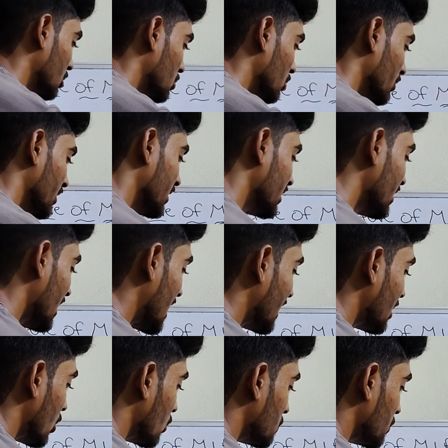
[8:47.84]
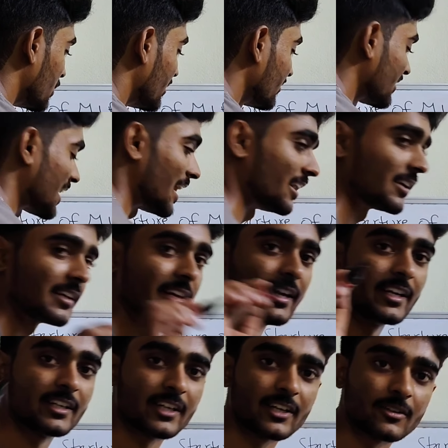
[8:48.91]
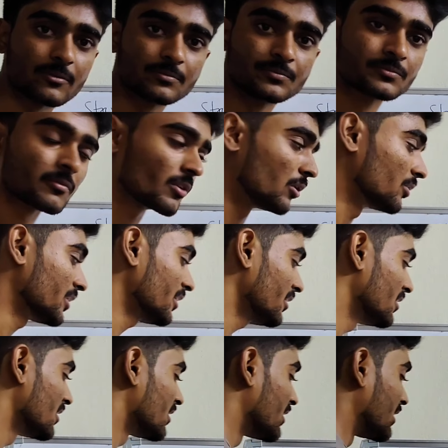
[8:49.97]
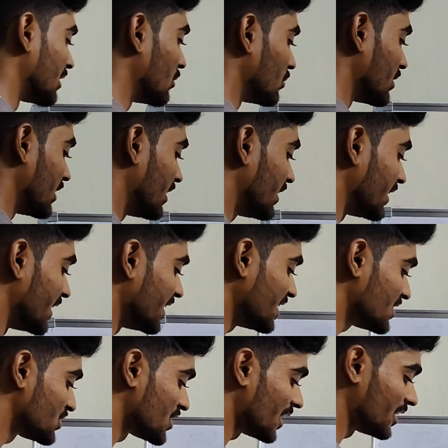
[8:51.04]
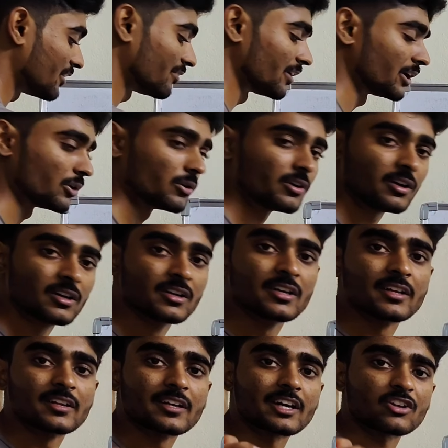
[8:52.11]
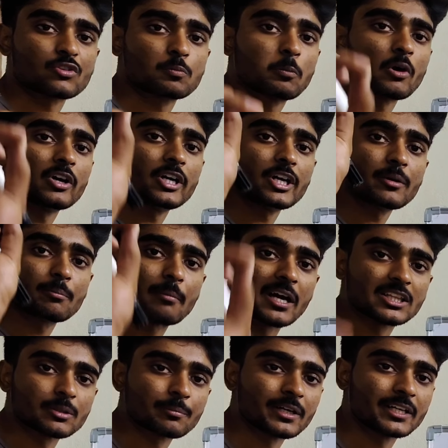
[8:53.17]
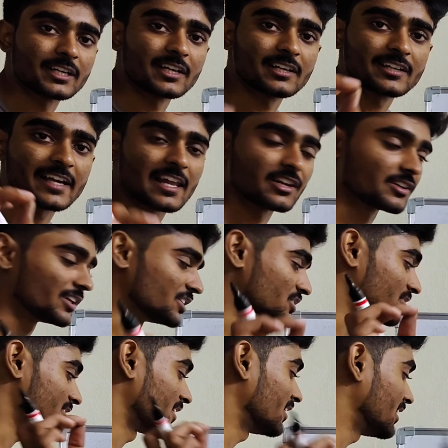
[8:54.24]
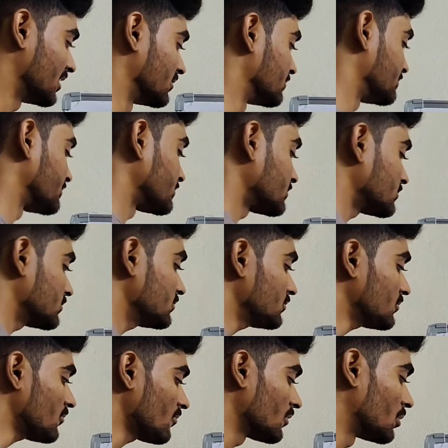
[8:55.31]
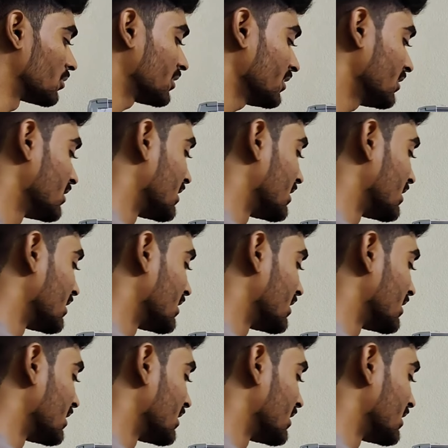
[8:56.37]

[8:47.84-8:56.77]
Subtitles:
will go here and output is calculated. Okay, now in each and every node corresponding mathematical calculations are done. Okay,